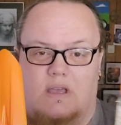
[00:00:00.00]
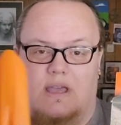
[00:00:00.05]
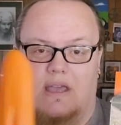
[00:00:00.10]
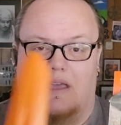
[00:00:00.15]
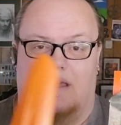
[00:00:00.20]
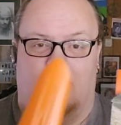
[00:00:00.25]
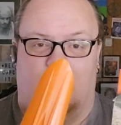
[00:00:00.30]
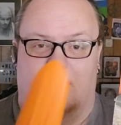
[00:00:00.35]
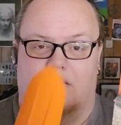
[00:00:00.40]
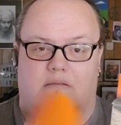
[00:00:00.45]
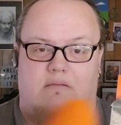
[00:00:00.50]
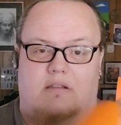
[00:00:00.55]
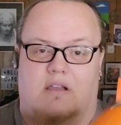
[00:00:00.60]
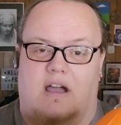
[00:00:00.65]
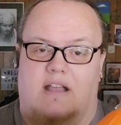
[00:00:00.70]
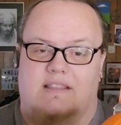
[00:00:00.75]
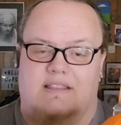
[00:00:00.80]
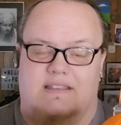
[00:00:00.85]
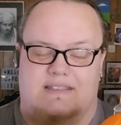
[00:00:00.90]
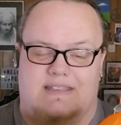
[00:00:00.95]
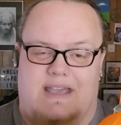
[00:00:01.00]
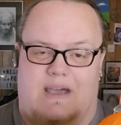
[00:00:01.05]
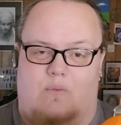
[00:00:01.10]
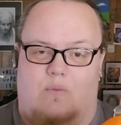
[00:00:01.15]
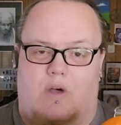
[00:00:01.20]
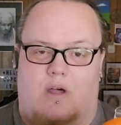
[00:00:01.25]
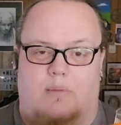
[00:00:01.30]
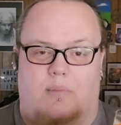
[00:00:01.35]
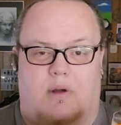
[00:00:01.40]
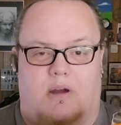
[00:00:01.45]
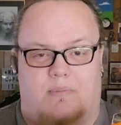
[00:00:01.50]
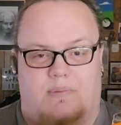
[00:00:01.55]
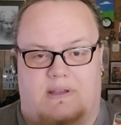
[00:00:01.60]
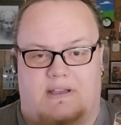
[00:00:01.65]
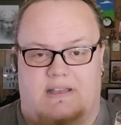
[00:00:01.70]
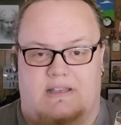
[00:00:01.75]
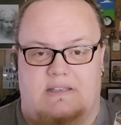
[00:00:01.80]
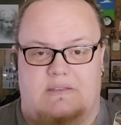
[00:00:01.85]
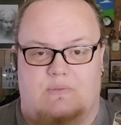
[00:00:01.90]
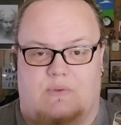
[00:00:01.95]
Got this at Walmart
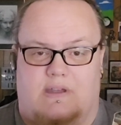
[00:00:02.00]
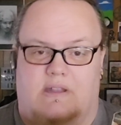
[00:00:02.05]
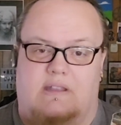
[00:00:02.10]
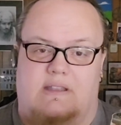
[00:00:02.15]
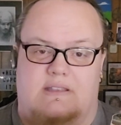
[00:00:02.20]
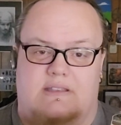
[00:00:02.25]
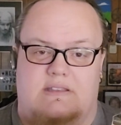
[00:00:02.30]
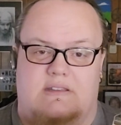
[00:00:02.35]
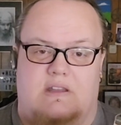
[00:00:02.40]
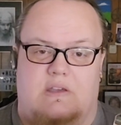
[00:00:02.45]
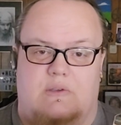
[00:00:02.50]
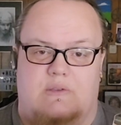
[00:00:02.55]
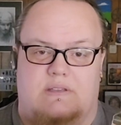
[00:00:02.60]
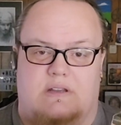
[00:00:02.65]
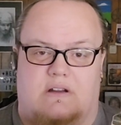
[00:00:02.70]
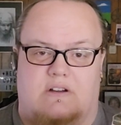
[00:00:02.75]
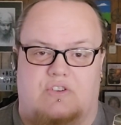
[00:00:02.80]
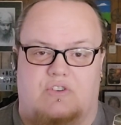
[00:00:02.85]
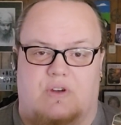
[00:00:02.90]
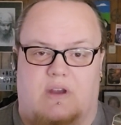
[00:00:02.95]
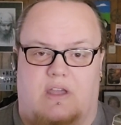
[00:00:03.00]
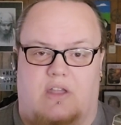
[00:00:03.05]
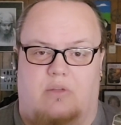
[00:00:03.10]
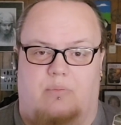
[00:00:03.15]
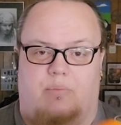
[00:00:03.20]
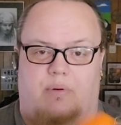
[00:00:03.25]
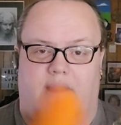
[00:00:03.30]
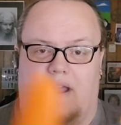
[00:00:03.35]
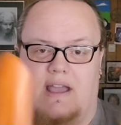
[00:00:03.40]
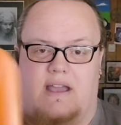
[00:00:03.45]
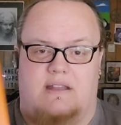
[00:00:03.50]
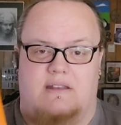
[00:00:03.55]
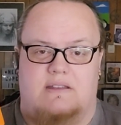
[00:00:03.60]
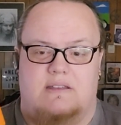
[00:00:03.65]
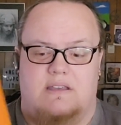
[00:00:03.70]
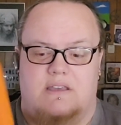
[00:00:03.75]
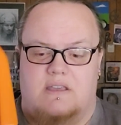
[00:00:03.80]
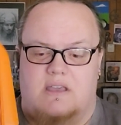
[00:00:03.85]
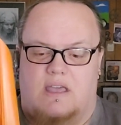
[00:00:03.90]
because, well, it's an Ozark Trail brand.